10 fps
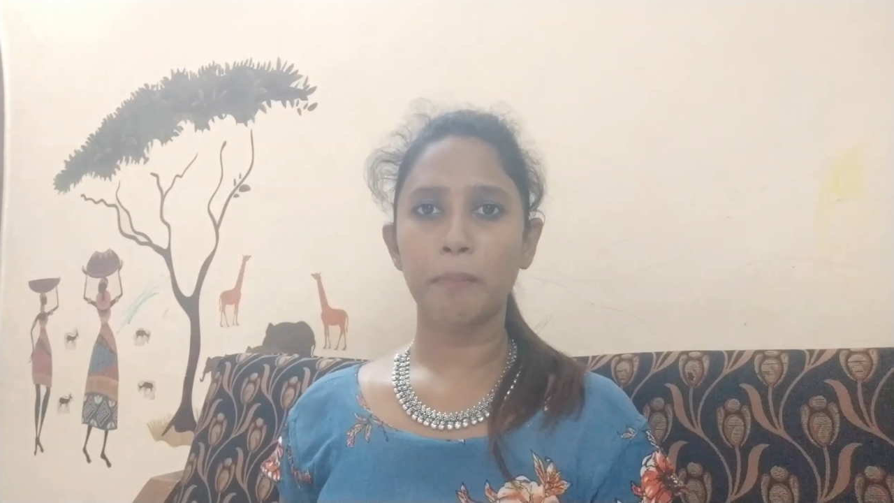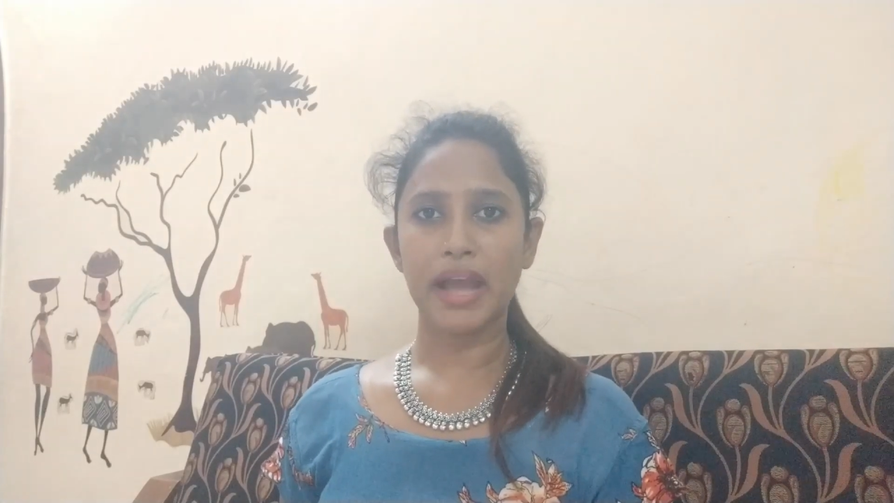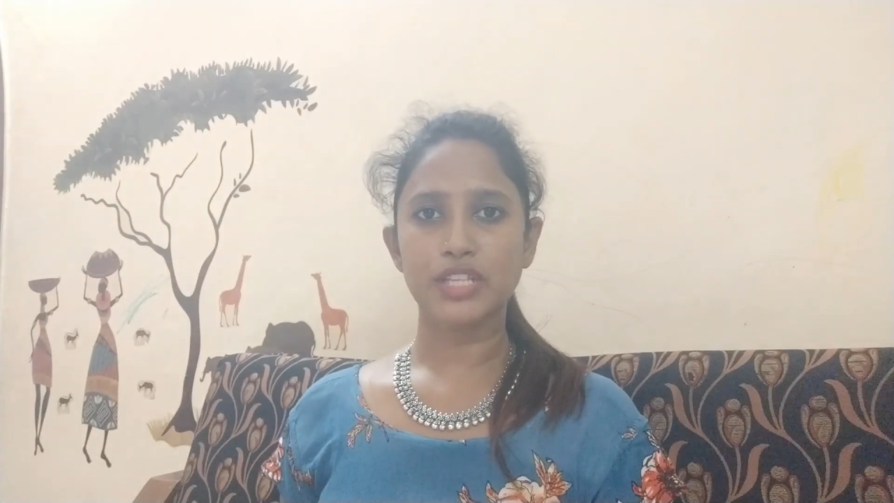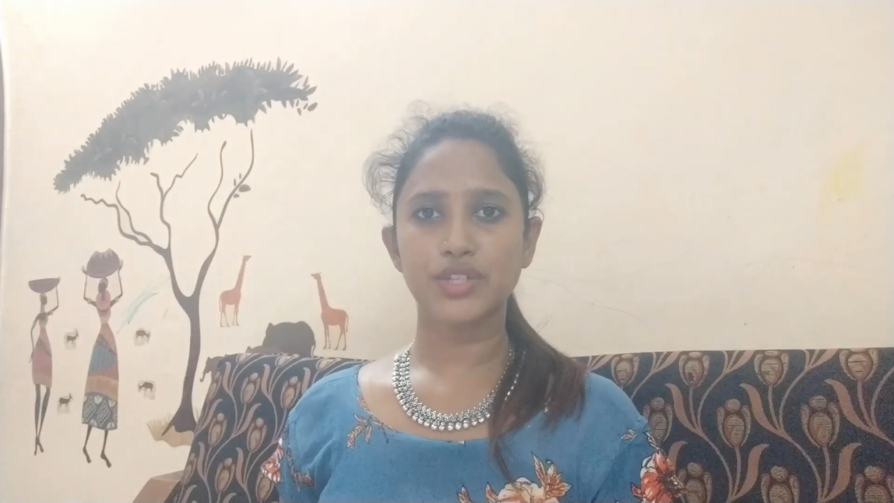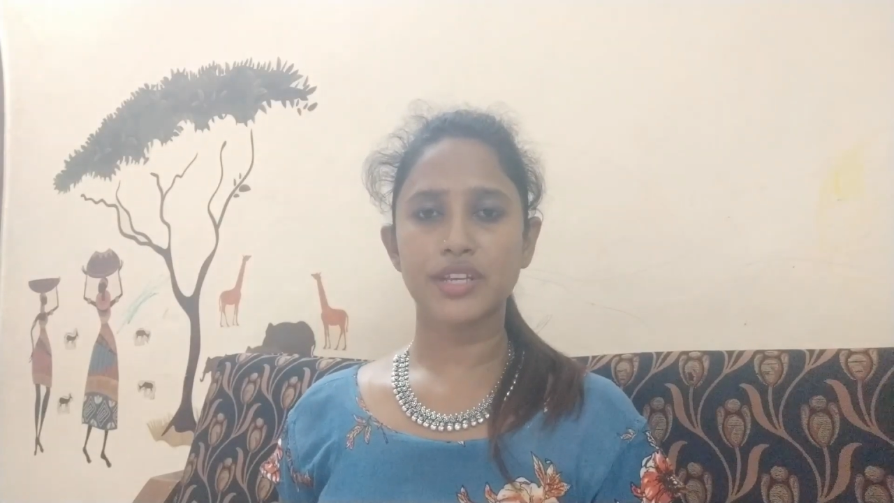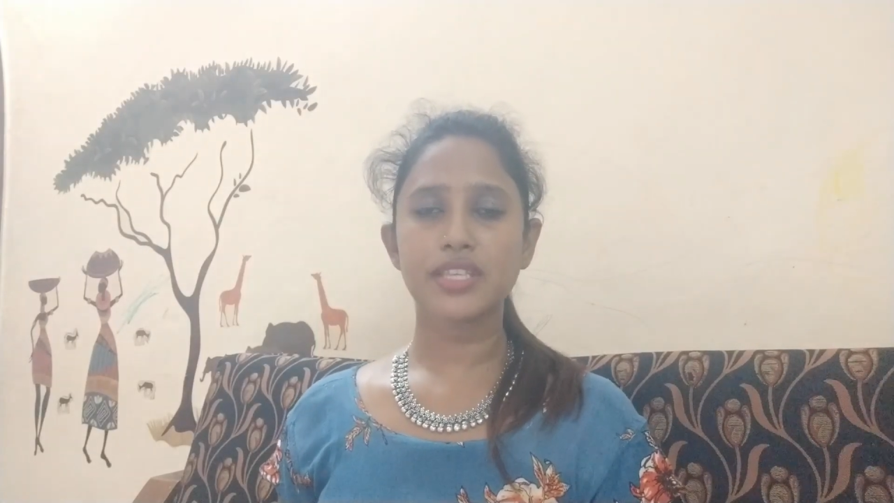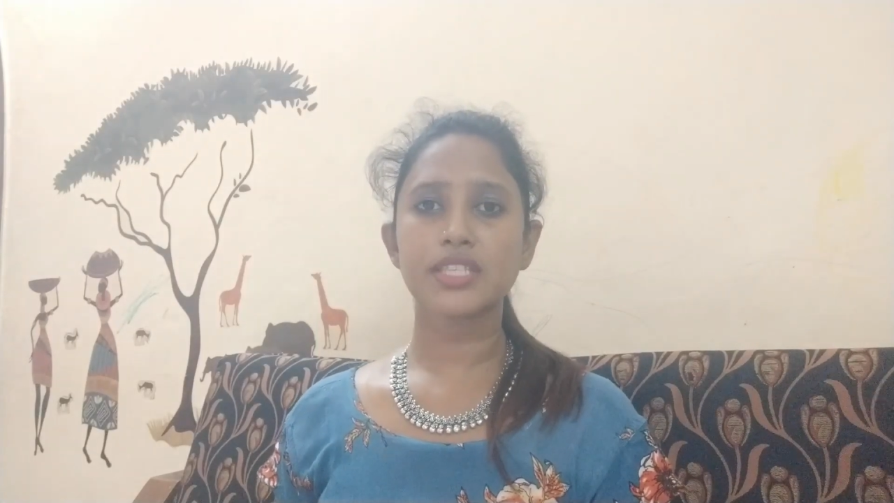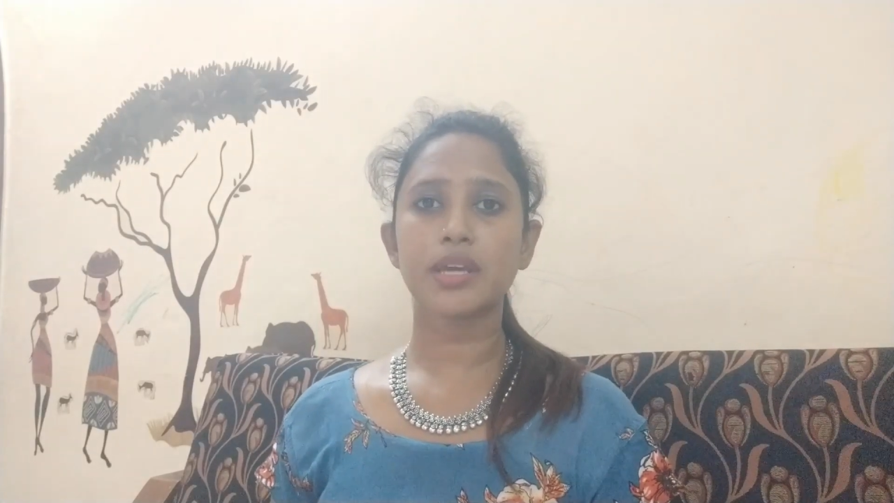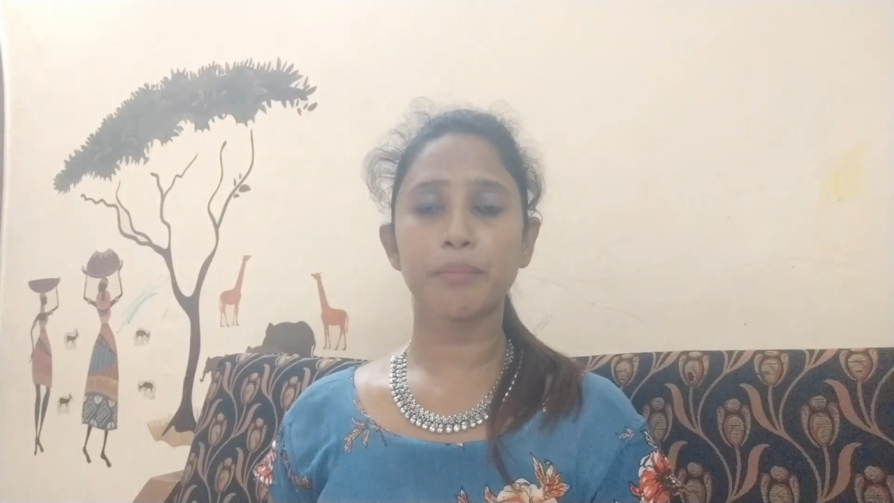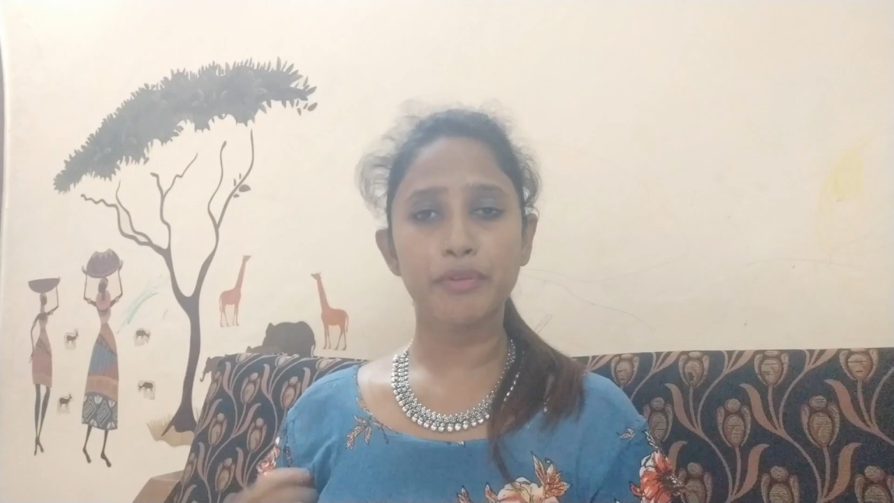patch
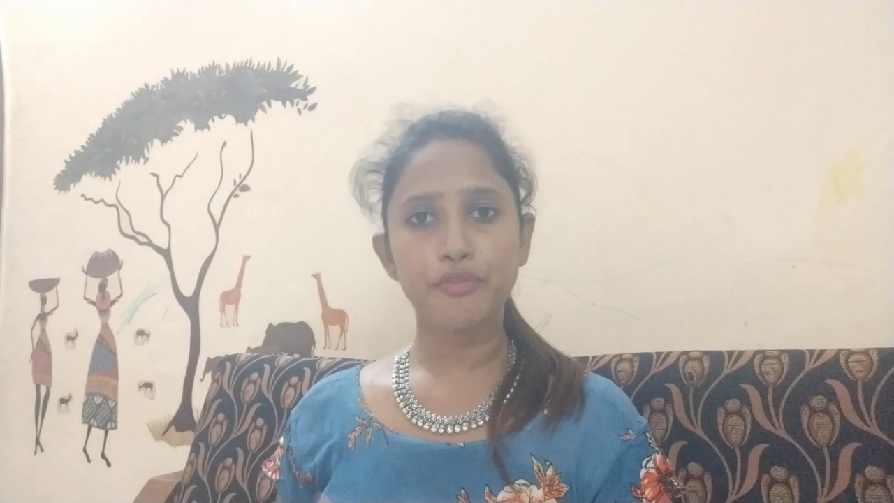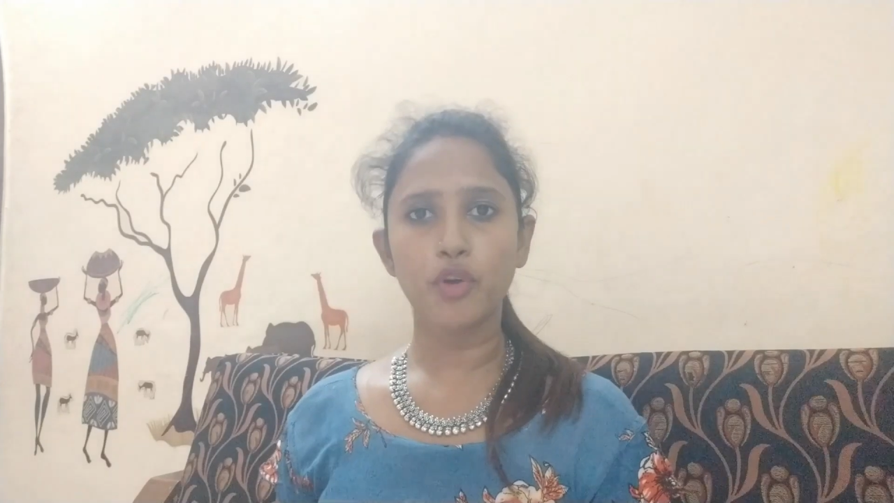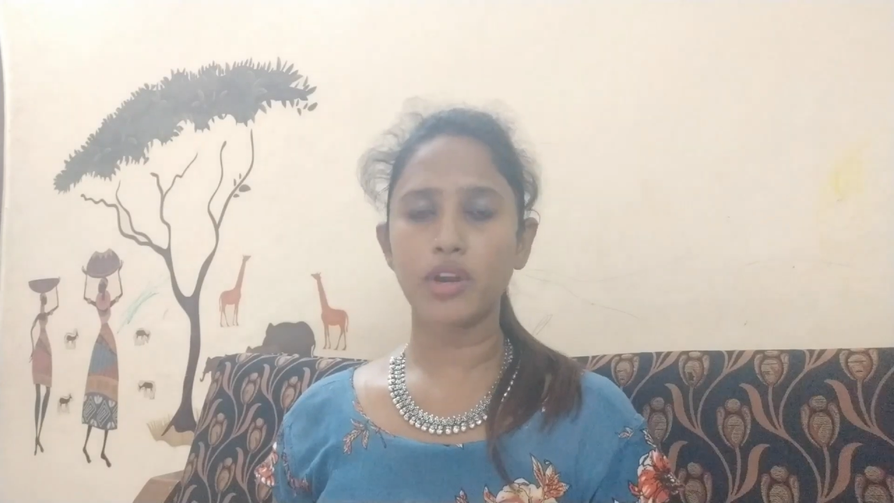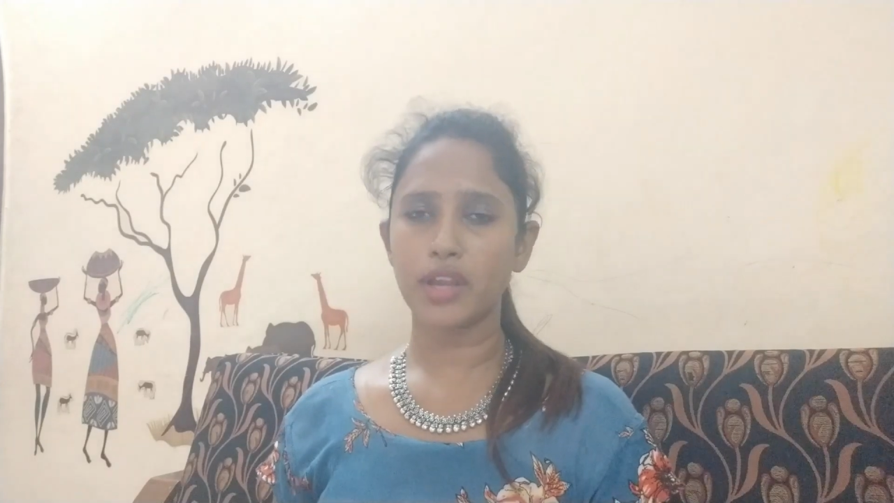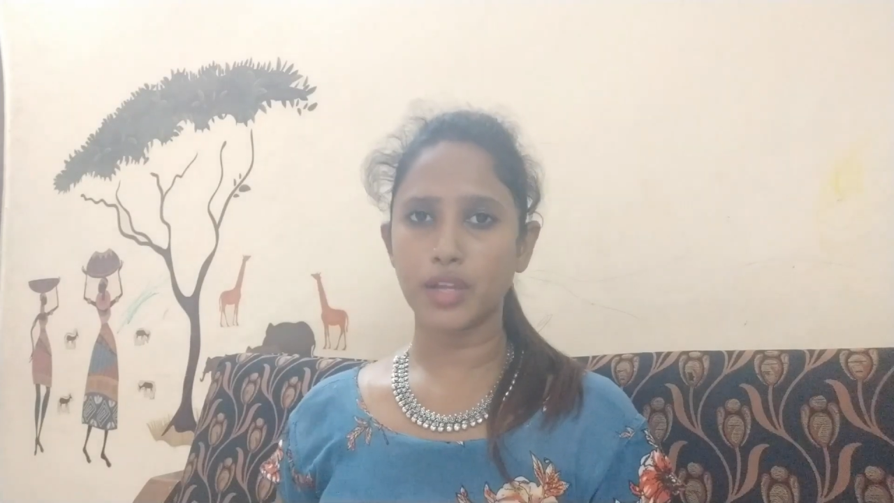test before